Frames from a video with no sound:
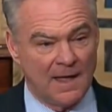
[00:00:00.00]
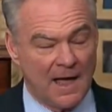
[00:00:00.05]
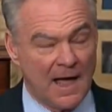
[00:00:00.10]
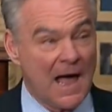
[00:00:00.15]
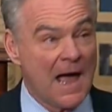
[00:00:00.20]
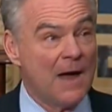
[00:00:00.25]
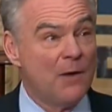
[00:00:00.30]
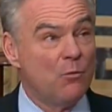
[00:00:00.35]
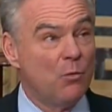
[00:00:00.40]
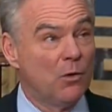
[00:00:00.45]

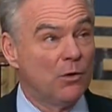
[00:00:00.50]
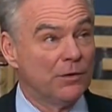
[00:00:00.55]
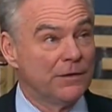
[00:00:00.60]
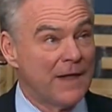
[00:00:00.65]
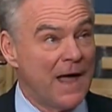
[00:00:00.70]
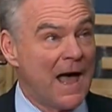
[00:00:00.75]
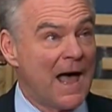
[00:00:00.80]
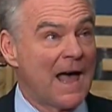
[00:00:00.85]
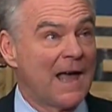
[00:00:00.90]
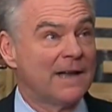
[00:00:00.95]
I will
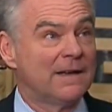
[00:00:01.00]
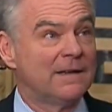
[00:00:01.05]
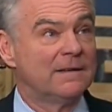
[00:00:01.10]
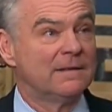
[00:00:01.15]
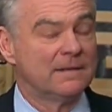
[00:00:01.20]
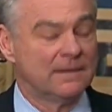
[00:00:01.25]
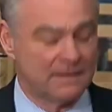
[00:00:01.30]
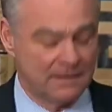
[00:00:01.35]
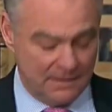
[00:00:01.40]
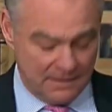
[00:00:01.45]
not
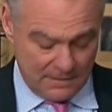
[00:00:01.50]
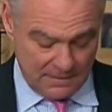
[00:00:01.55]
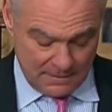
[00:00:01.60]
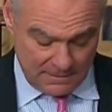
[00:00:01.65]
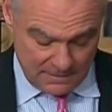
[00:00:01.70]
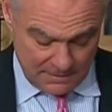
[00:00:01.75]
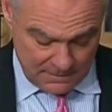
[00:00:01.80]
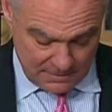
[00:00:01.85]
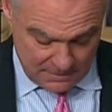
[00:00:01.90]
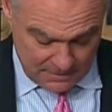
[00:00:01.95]

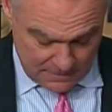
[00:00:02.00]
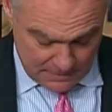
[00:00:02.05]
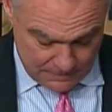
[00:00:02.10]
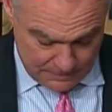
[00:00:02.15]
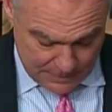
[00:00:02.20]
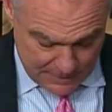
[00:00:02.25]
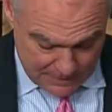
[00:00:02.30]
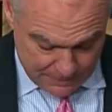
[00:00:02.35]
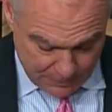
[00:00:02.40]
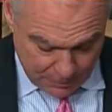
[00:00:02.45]

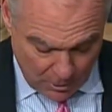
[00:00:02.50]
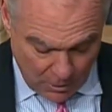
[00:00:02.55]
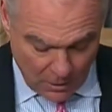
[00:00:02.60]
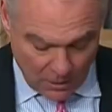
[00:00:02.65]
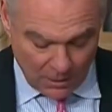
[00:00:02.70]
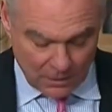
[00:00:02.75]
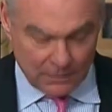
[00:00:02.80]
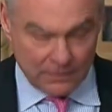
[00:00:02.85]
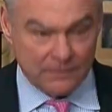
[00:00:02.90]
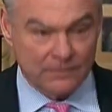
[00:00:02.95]
be
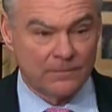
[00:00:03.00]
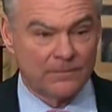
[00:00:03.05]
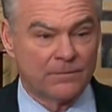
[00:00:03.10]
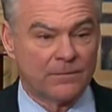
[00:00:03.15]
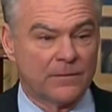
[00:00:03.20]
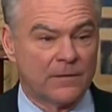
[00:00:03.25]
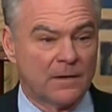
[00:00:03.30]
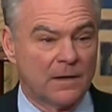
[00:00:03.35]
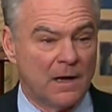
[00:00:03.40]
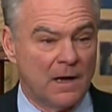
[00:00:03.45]
part
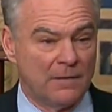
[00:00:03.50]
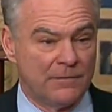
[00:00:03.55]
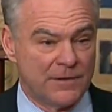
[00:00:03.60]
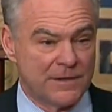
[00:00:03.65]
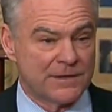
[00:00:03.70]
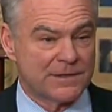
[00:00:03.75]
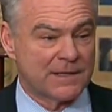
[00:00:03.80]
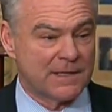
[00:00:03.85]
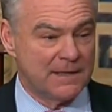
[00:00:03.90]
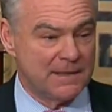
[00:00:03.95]
of
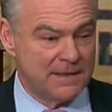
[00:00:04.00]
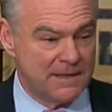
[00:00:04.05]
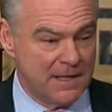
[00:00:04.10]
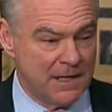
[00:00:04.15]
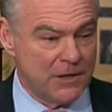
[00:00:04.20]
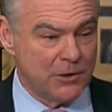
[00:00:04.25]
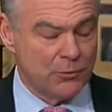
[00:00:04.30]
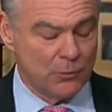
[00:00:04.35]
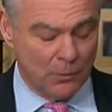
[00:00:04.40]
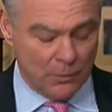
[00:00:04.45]
this
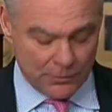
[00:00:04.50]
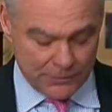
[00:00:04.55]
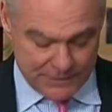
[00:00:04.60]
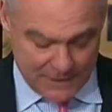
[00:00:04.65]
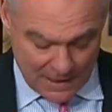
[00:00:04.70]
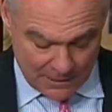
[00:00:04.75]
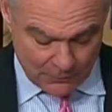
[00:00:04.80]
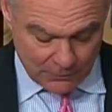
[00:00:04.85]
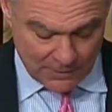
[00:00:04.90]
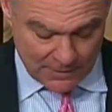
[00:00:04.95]
continual
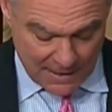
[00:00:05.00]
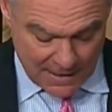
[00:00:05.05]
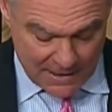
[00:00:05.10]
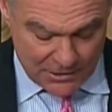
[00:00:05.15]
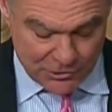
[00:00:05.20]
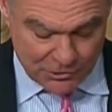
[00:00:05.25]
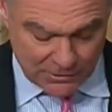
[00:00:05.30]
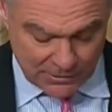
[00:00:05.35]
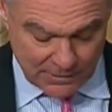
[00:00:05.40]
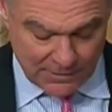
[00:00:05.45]

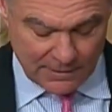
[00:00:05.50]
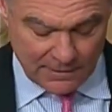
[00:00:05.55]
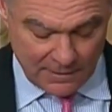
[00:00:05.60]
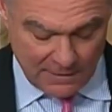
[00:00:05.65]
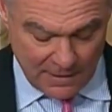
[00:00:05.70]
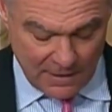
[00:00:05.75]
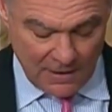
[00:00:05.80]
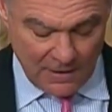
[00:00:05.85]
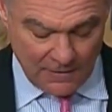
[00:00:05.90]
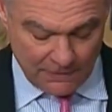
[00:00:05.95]
degradation
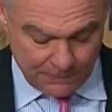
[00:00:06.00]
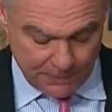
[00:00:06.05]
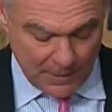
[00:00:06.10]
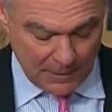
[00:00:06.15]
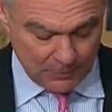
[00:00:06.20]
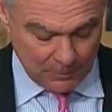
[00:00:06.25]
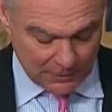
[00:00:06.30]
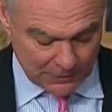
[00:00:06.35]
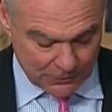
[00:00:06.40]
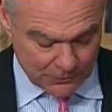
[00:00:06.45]
of
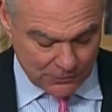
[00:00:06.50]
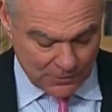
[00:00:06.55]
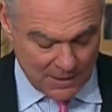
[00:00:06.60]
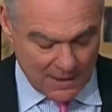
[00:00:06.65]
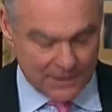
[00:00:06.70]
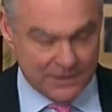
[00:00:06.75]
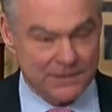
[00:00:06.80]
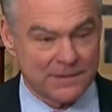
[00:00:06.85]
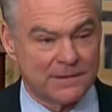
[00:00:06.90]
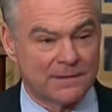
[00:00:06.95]
public
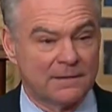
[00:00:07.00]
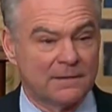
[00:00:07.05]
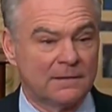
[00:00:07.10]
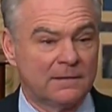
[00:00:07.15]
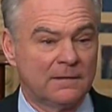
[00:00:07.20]
trust.